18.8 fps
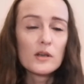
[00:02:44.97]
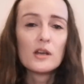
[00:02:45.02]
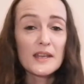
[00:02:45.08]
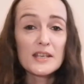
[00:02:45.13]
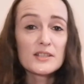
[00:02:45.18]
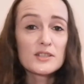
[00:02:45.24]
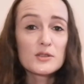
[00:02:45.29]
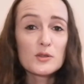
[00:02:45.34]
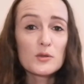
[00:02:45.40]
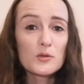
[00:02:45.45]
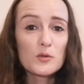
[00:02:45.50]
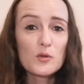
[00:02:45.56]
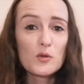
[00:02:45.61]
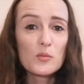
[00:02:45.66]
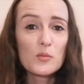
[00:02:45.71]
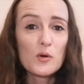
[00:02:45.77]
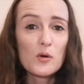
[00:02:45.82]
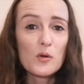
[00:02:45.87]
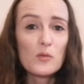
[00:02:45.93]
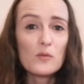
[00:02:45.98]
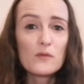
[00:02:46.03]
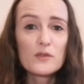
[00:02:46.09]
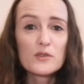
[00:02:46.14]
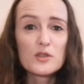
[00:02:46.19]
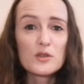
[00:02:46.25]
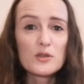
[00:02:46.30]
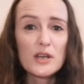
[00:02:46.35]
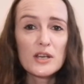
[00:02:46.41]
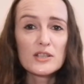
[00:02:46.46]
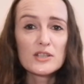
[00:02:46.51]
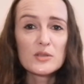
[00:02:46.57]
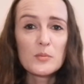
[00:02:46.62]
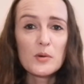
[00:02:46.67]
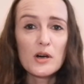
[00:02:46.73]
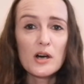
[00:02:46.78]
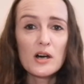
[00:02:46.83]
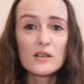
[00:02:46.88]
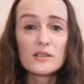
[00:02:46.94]
It's not normal for two days to
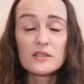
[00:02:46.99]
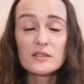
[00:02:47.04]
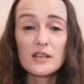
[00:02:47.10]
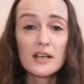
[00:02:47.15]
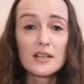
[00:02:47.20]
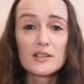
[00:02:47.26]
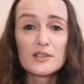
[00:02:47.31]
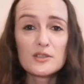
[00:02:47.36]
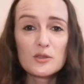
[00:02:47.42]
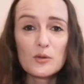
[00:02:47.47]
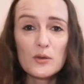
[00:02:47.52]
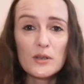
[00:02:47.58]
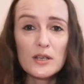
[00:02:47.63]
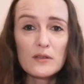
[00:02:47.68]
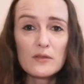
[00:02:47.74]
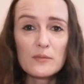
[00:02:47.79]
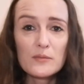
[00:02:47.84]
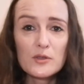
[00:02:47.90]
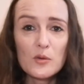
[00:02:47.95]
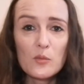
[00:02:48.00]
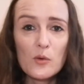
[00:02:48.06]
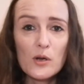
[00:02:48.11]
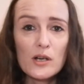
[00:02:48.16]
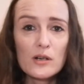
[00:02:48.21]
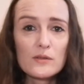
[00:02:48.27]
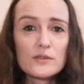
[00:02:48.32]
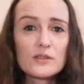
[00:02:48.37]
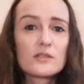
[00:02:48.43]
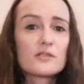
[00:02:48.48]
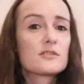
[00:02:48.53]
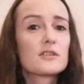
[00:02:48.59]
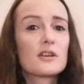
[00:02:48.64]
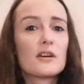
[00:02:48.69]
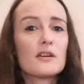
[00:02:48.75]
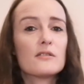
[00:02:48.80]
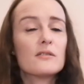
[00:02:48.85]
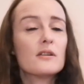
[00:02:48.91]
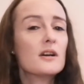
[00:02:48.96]
pass and us not hear from Don Wells.
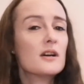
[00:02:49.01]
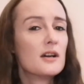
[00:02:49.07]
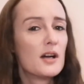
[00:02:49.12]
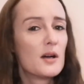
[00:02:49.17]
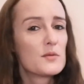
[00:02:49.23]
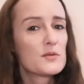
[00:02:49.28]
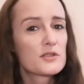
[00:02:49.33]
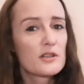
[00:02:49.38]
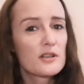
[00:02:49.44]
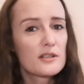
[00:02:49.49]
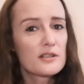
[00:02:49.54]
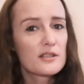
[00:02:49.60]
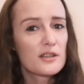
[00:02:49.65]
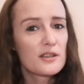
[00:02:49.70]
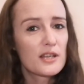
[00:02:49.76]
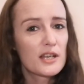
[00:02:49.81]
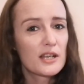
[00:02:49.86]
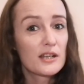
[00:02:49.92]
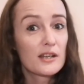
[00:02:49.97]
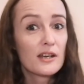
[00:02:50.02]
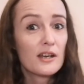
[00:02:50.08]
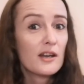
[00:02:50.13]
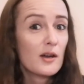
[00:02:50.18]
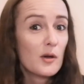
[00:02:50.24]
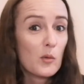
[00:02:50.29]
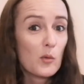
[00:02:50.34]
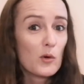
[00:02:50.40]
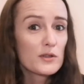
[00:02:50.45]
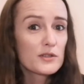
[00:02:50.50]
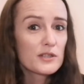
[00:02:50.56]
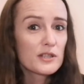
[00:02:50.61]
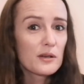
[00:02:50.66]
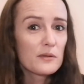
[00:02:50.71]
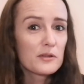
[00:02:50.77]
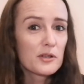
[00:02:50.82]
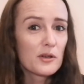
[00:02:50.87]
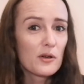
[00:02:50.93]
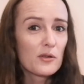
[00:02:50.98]
So, I'm starting to think, what's
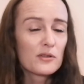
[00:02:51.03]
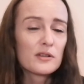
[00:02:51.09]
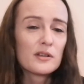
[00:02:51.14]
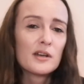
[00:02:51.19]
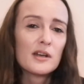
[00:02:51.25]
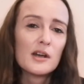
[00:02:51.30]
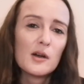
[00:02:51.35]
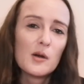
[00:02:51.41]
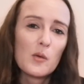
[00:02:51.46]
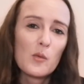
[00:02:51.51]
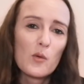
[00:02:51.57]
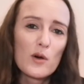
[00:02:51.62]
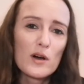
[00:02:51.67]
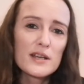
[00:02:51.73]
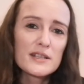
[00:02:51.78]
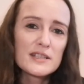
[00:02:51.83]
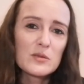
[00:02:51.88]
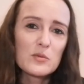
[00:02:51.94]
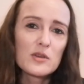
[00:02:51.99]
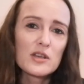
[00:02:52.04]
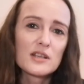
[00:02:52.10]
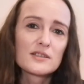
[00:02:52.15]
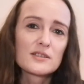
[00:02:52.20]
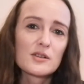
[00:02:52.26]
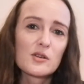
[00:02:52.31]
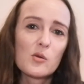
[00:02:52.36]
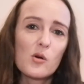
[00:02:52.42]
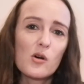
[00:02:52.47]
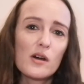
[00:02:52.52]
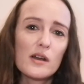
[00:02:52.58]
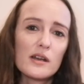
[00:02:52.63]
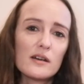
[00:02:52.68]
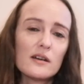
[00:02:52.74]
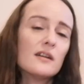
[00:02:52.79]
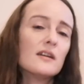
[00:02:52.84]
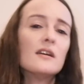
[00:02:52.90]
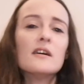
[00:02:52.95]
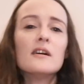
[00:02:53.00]
going on? Why is he being so quiet?